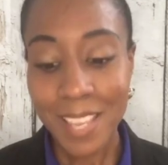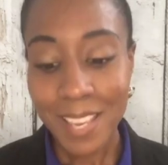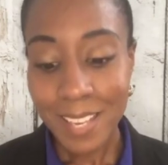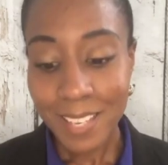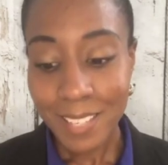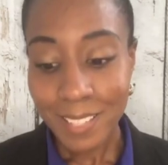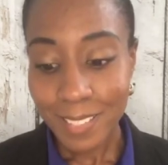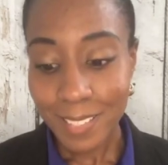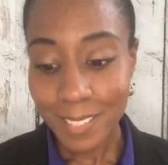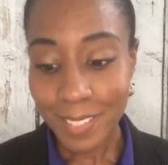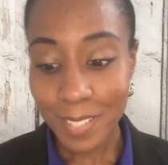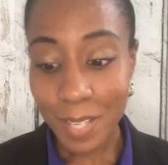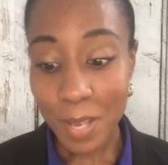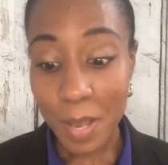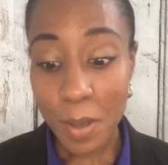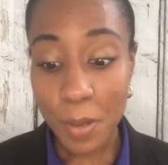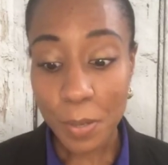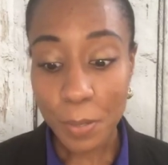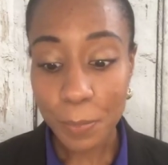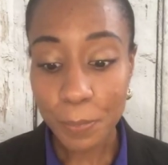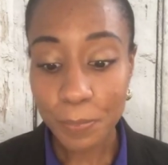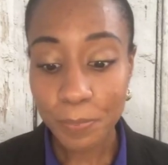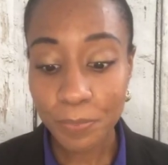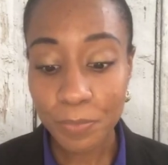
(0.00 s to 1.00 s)

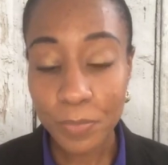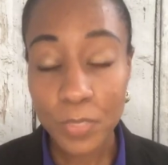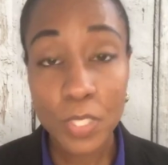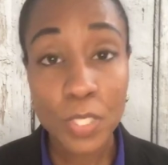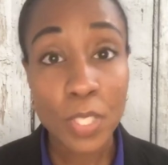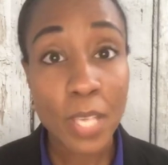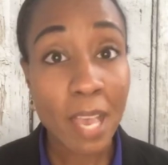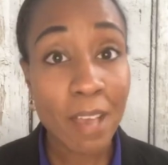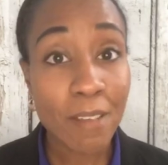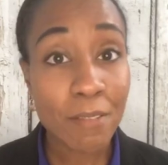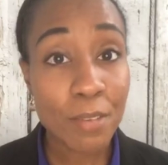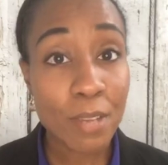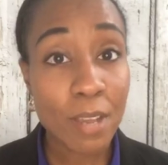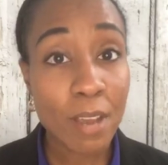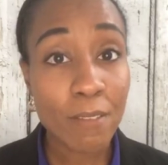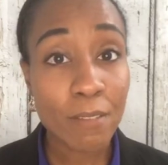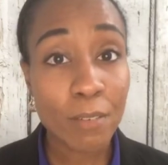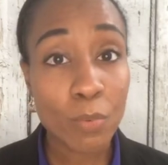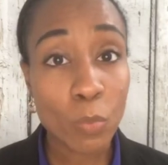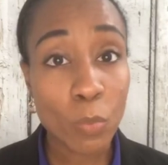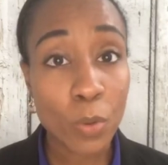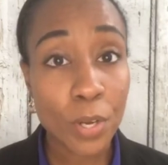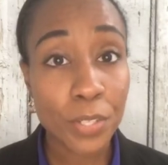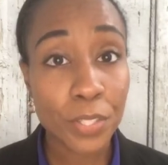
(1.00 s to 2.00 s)
So, have you ever
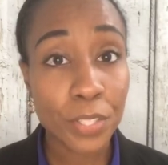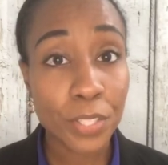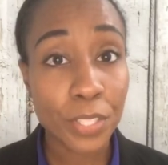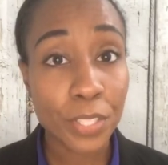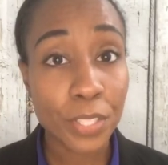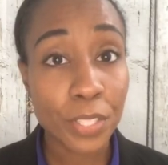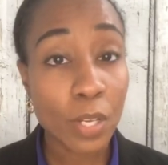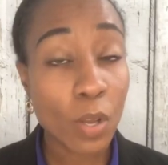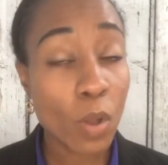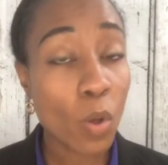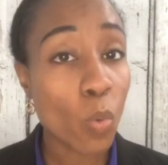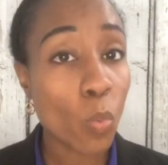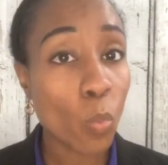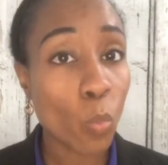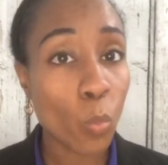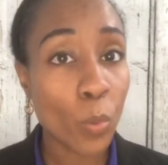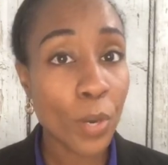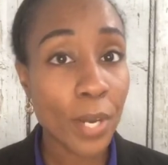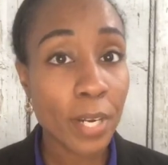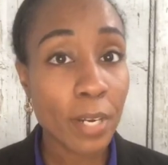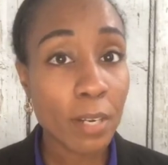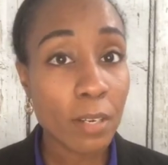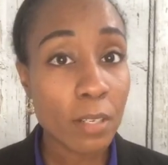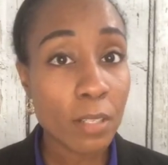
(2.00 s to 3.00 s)
wondered,
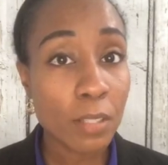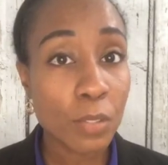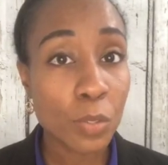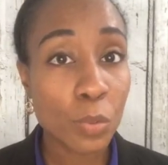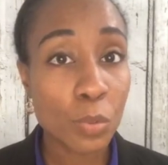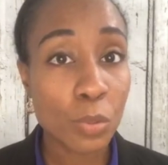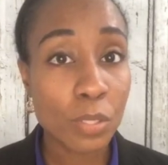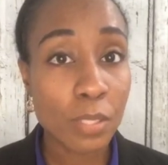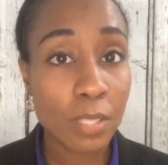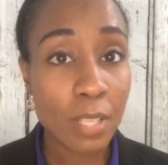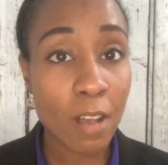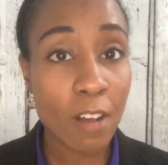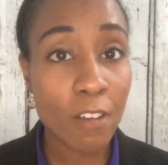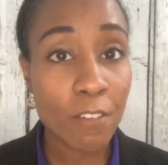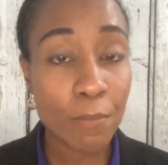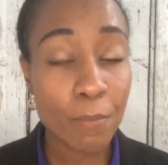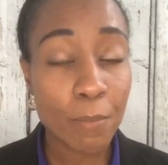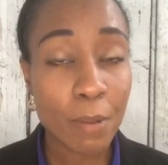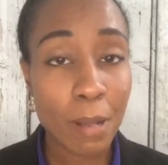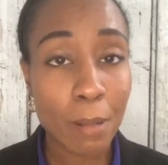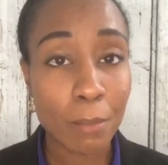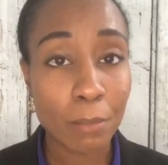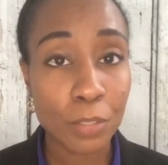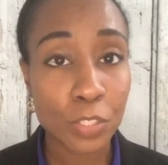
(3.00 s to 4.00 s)
where do
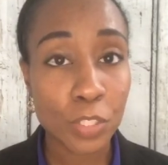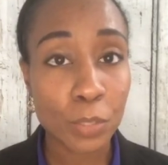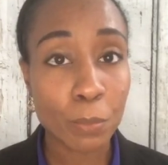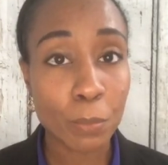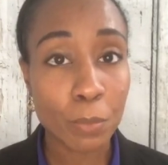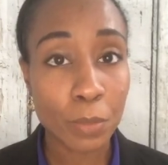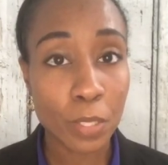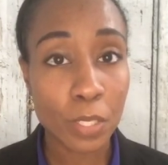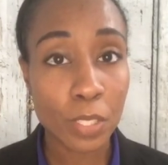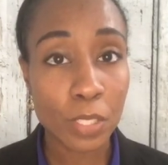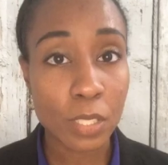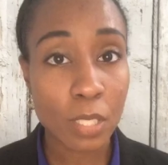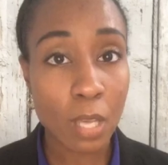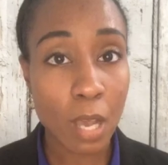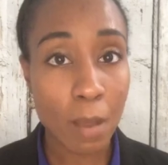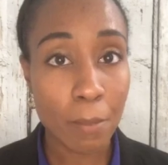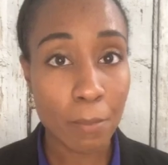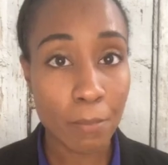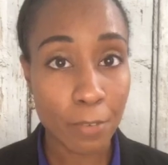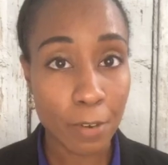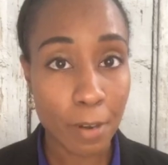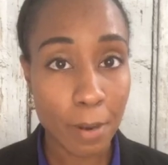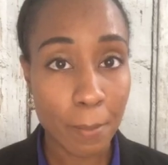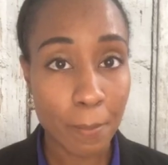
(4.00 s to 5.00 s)
self-published books come
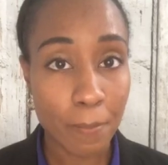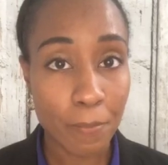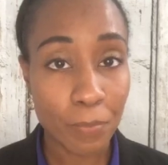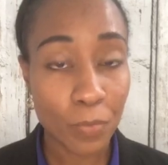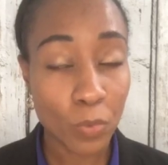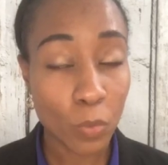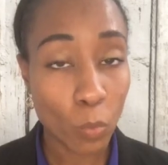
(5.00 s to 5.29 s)
from?